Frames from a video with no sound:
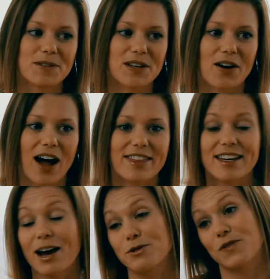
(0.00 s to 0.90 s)
So I
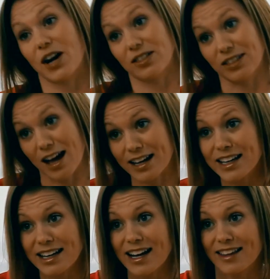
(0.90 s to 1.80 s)
think I was very
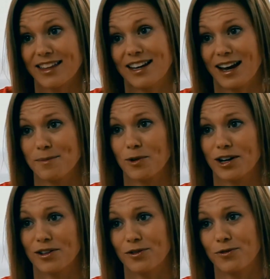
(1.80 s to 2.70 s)
lucky. I think I'm one
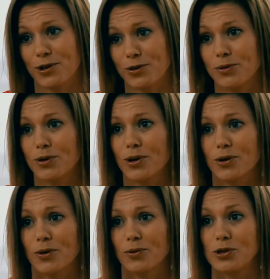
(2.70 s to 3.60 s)
of the few
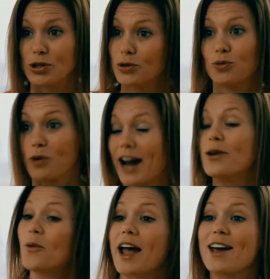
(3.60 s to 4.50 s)
who knew right
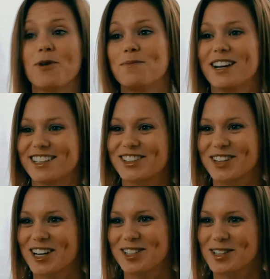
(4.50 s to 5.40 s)
away what my
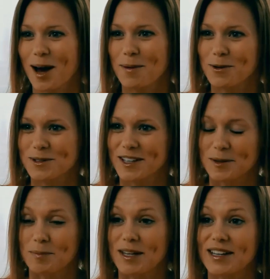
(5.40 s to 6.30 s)
dissertation topic was going
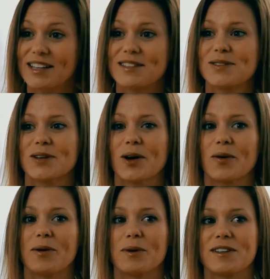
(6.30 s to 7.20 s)
to be, and so
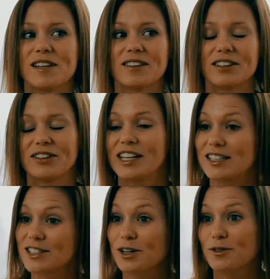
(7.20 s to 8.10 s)
it was a little
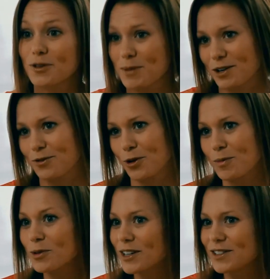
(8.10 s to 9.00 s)
easier for me to form
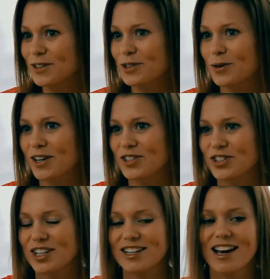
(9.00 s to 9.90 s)
a research
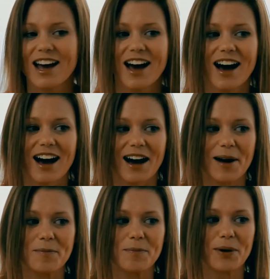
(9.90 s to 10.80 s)
question,
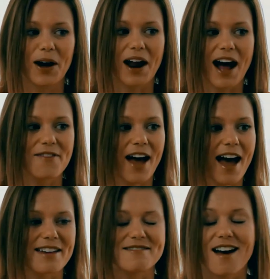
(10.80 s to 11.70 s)
but I've
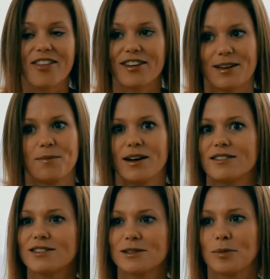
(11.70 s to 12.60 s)
had nothing
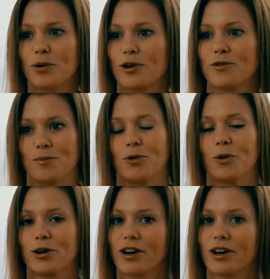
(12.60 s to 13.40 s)
but support from the word